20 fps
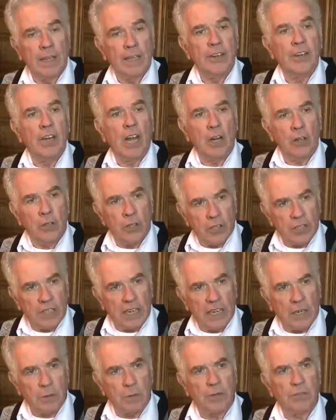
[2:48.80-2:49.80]
Now they're
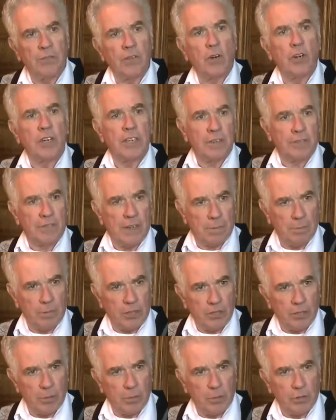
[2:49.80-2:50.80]
dealing with 40
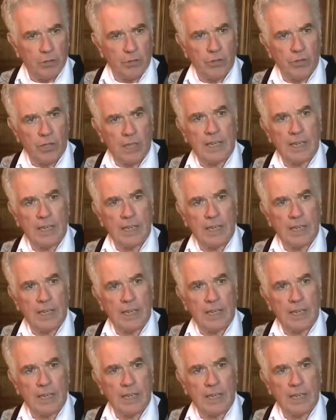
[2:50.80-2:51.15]
families a month,